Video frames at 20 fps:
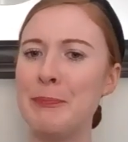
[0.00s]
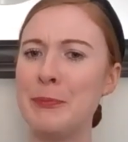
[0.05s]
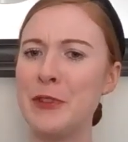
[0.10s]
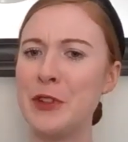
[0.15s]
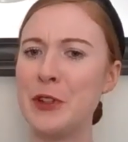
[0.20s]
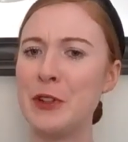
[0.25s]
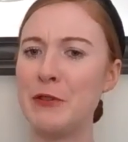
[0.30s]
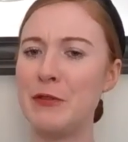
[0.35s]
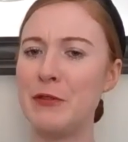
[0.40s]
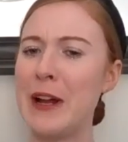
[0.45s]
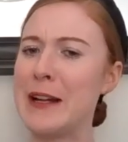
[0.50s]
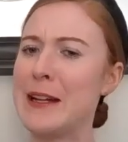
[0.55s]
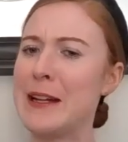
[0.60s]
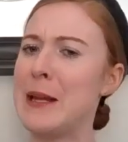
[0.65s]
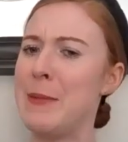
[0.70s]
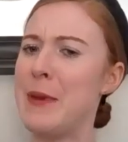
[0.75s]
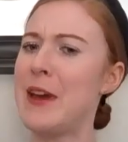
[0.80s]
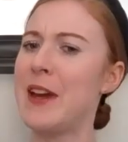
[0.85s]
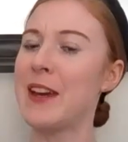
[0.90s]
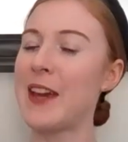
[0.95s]
sort of like
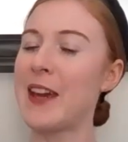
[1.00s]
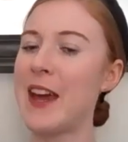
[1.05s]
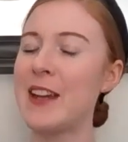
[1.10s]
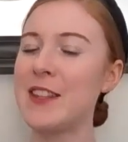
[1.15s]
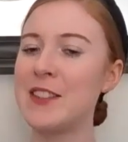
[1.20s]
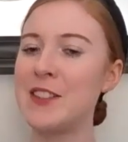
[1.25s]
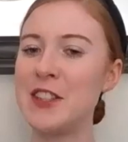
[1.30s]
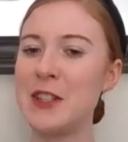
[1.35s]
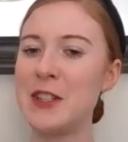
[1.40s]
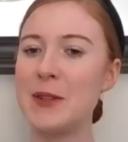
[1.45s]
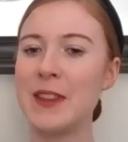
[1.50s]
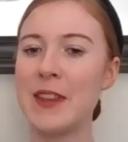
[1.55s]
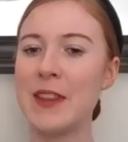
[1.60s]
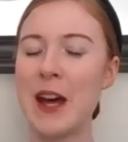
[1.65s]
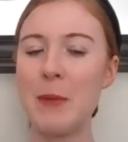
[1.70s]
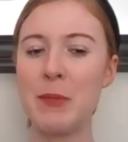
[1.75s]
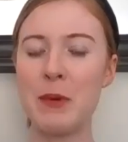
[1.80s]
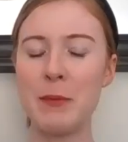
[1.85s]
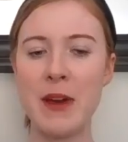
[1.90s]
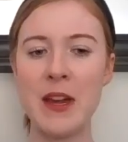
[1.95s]
limit, I guess, in doing
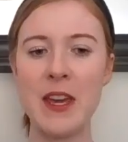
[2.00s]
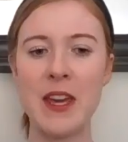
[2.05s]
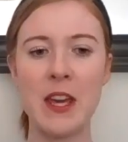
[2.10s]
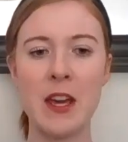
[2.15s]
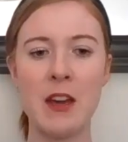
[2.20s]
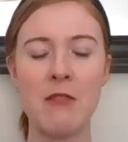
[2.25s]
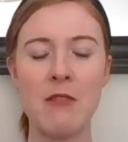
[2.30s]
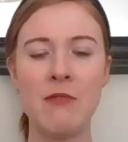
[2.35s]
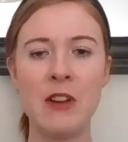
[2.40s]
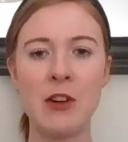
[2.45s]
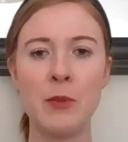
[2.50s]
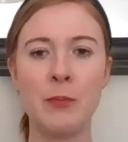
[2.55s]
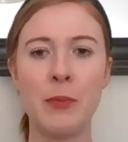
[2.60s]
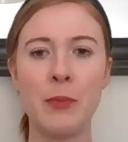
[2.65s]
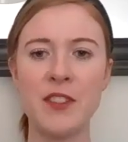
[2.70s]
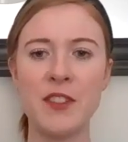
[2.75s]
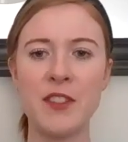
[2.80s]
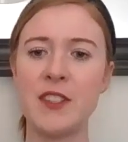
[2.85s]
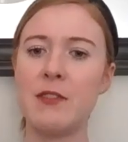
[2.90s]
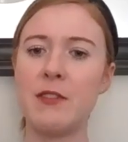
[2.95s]
that, but make it a real
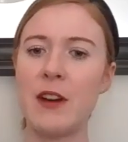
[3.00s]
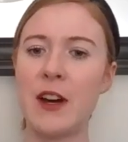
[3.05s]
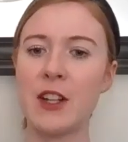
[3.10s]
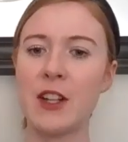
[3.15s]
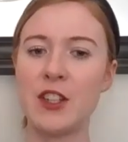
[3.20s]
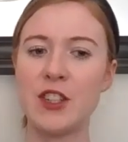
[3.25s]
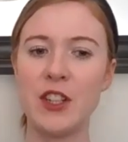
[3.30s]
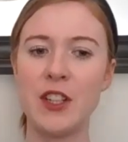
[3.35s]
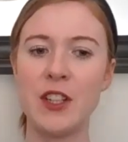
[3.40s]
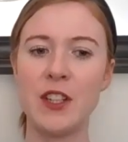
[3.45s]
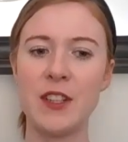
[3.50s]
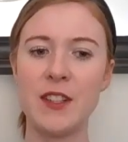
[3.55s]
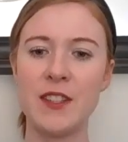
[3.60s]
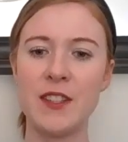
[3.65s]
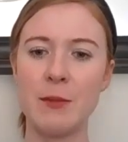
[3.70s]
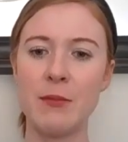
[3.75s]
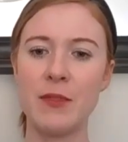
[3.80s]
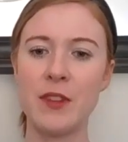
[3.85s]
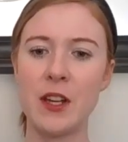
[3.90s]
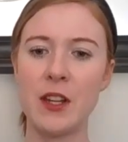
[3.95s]
positive action and
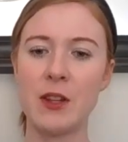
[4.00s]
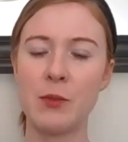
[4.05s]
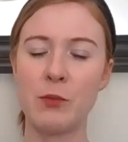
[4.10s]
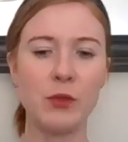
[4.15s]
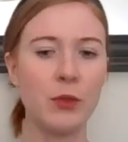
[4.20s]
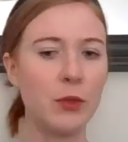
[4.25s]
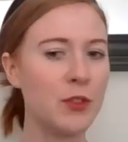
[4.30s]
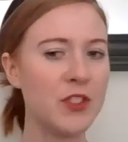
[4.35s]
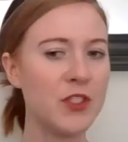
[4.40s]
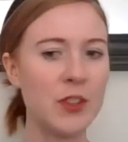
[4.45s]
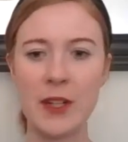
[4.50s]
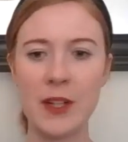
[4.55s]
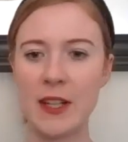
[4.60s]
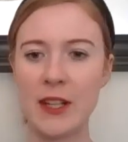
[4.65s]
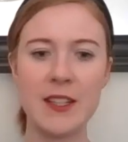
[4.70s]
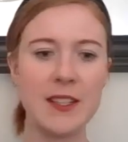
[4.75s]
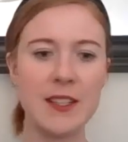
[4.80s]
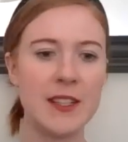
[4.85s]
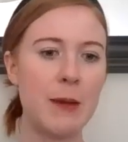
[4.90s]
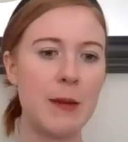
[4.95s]
something that we're all doing at
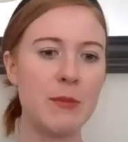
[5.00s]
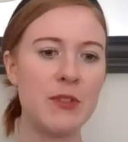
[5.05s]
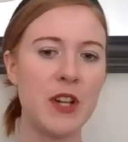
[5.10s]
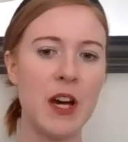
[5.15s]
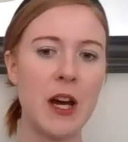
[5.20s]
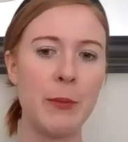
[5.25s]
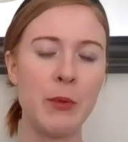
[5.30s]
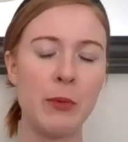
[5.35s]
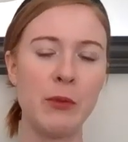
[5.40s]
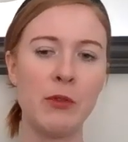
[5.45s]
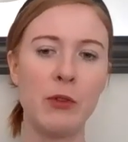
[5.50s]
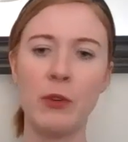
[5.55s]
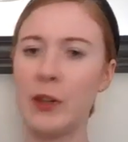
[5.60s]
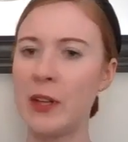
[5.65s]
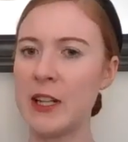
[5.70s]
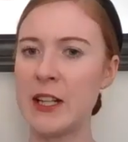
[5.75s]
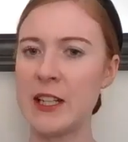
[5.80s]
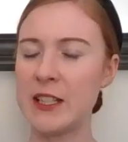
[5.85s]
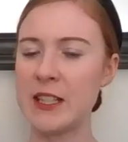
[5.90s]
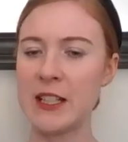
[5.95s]
the same time and we're all
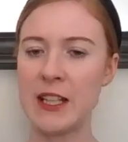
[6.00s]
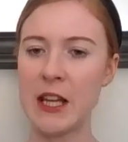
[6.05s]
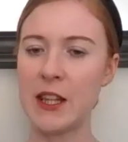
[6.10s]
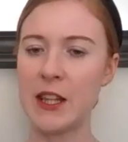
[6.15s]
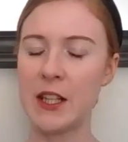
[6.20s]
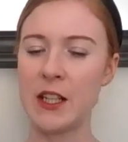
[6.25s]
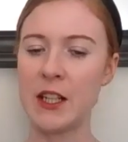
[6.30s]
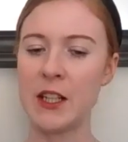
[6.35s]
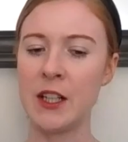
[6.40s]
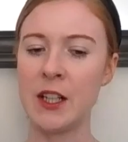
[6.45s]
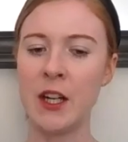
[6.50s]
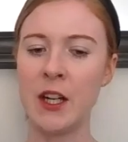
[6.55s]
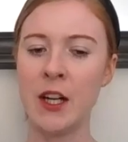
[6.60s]
in it together.